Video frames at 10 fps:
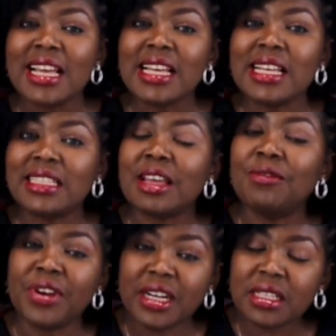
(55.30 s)
It's a
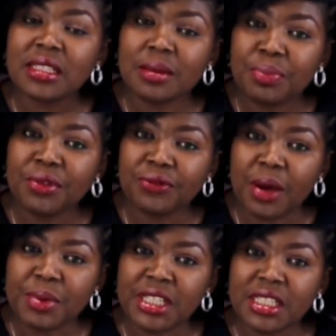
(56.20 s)
very simple
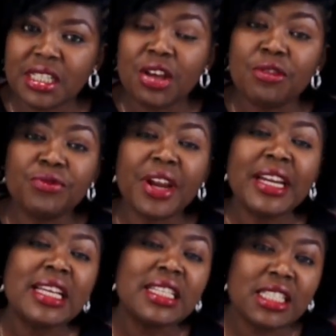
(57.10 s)
formula,
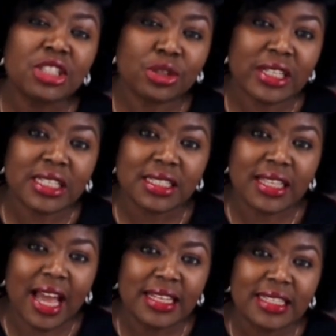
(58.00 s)
very easy to
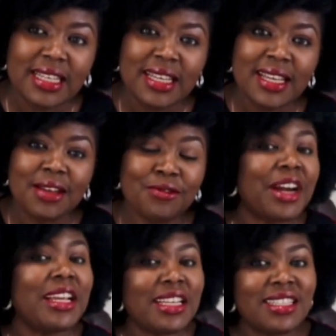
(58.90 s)
understand,
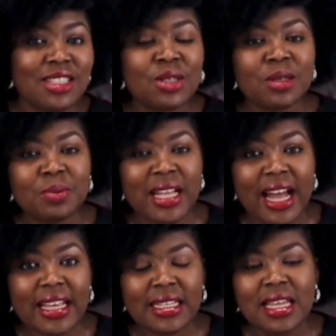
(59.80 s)
very easy to apply,